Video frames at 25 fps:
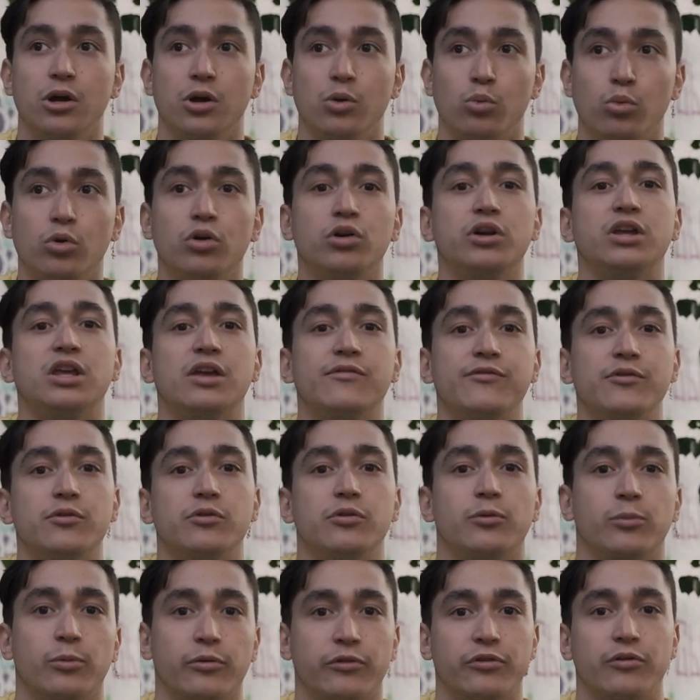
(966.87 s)
will give you
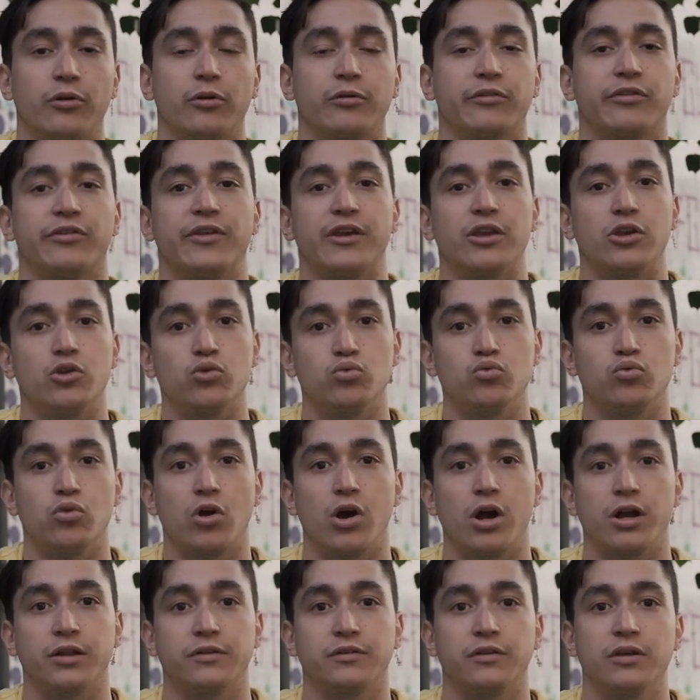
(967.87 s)
the results that you
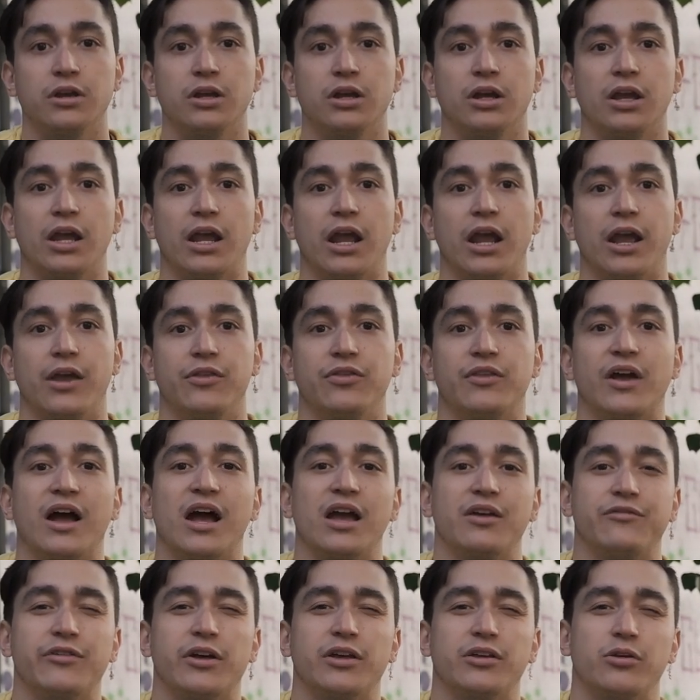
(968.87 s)
want and the
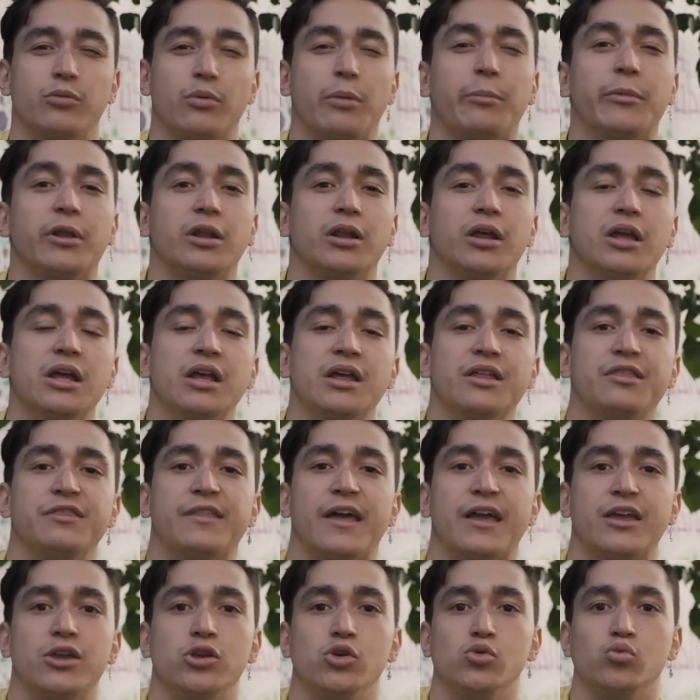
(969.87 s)
high value women
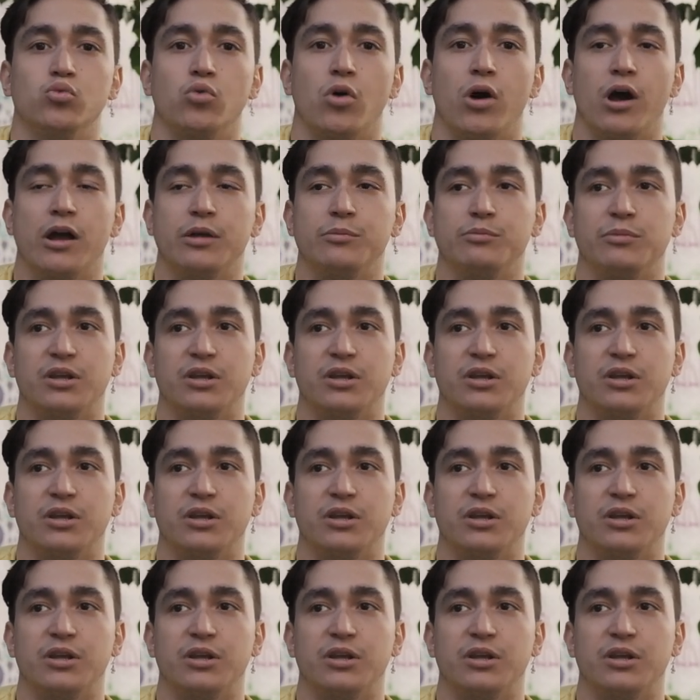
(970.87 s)
that you want.